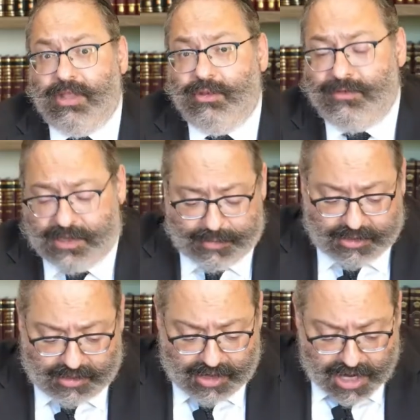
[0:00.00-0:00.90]
the
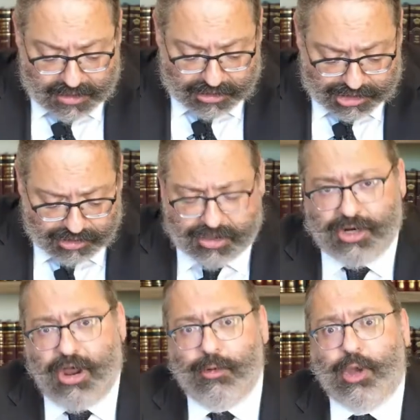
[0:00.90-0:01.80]
that in
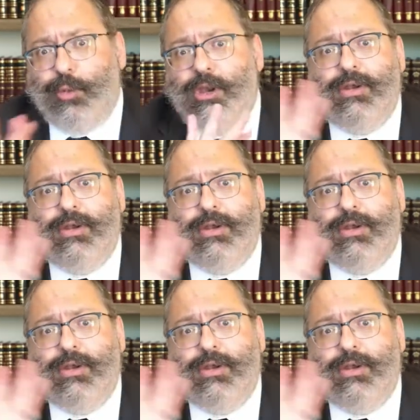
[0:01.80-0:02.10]
Shulchan Aruch we